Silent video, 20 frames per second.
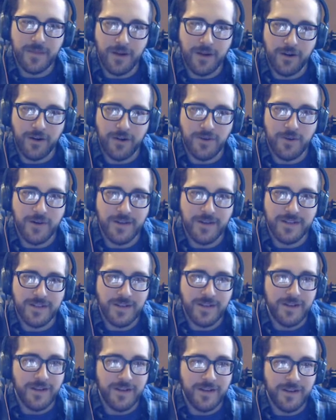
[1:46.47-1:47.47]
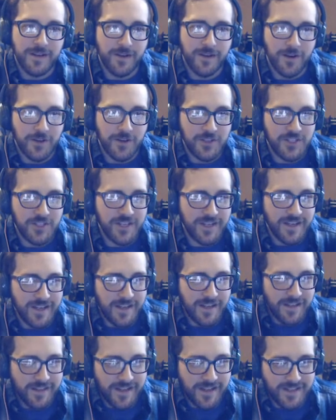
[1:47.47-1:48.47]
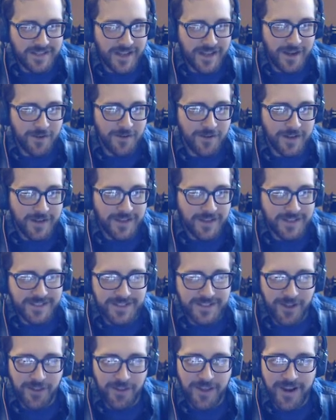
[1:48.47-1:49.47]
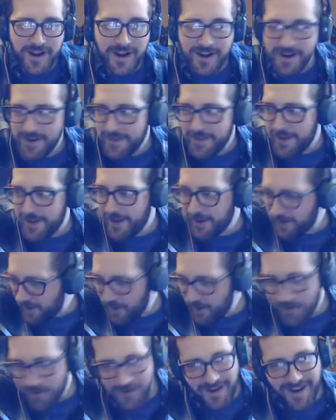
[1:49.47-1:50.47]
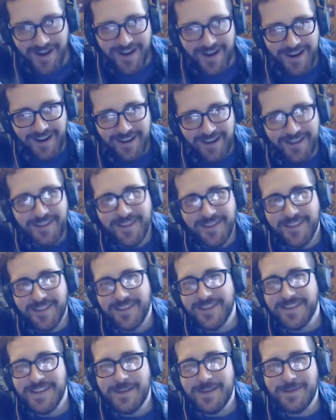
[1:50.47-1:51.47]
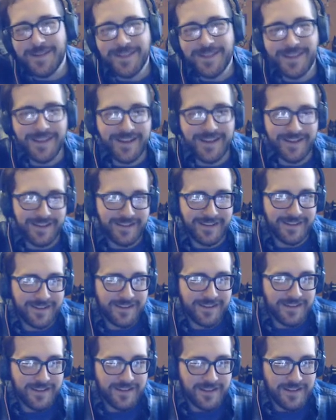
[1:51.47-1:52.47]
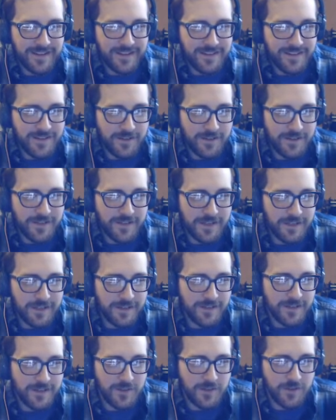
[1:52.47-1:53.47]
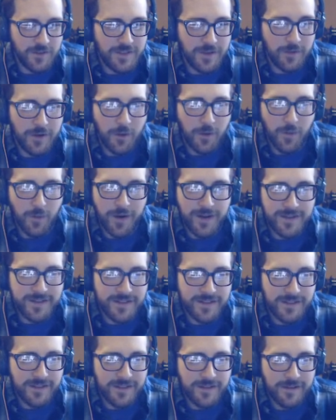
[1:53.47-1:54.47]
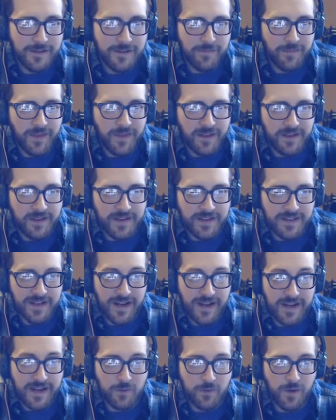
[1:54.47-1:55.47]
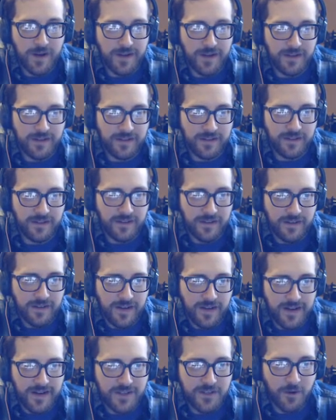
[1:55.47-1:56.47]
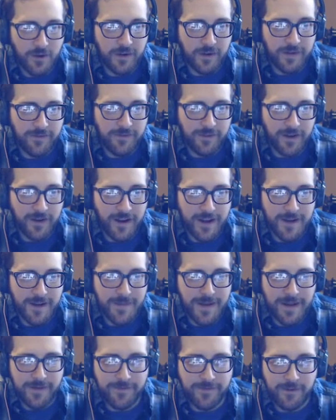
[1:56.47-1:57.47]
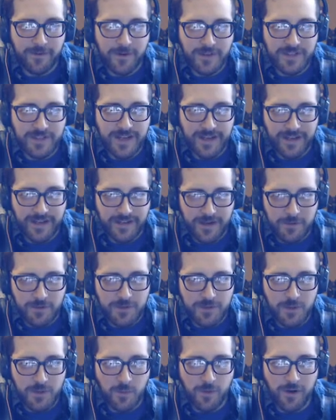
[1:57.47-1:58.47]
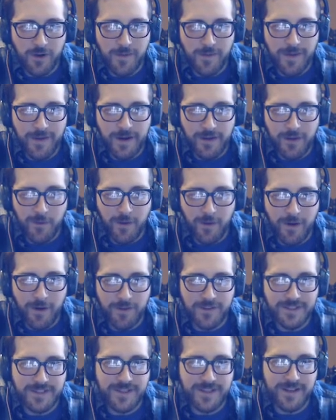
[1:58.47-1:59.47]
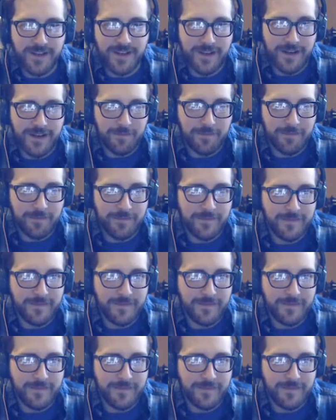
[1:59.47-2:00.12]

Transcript: I heard a noise. Oh shit, that sound! It's still there! They're like, oh yeah! The demon thing. Did you see what it was? Anita's eyes widen. I totally forgot about it for a second. I was too worried about you all this time.